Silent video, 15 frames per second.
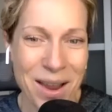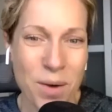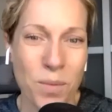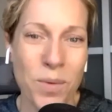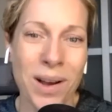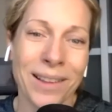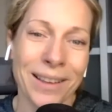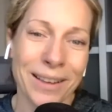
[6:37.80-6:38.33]

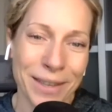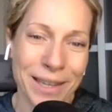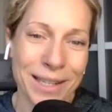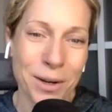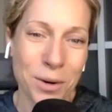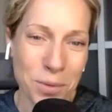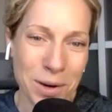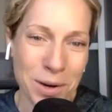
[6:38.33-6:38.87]
Well, if they
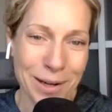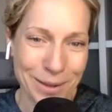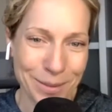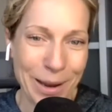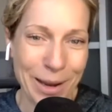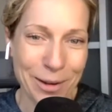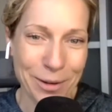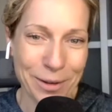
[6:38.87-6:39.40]
don't want us,
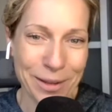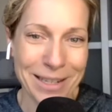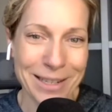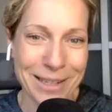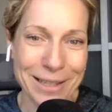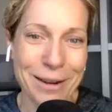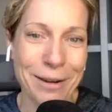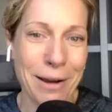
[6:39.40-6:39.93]
Michael, they
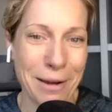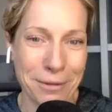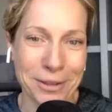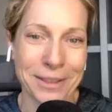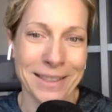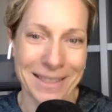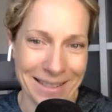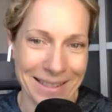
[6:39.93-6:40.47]
just don't have to
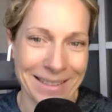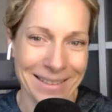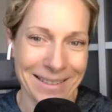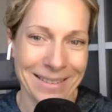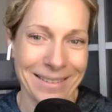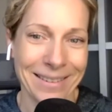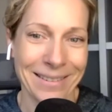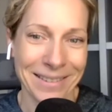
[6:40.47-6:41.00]
listen.
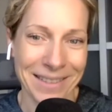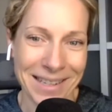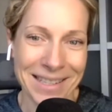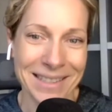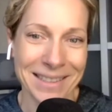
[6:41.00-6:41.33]
All right.